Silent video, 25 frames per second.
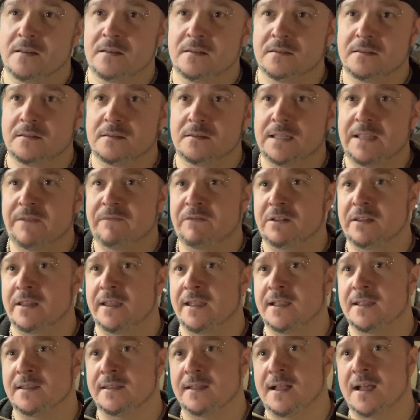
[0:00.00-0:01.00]
Leave a
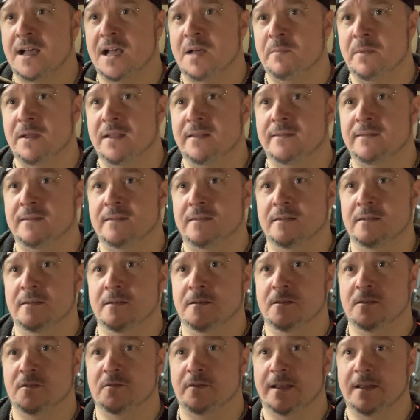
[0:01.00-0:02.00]
link in the comments
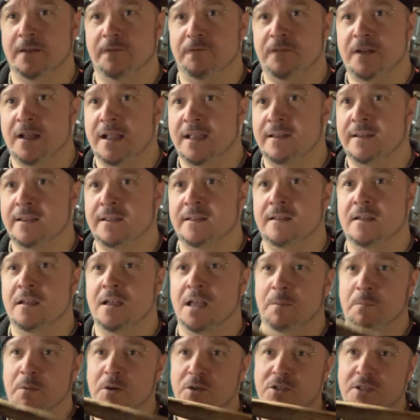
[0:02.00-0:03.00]
so I can find it. I'll
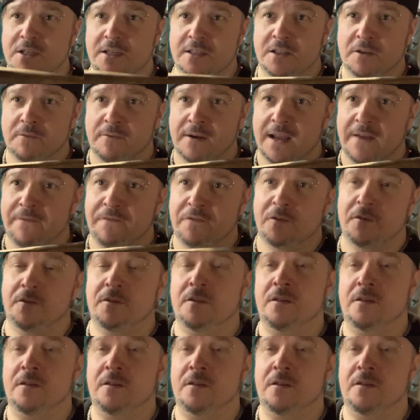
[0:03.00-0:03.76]
put you in the raffle.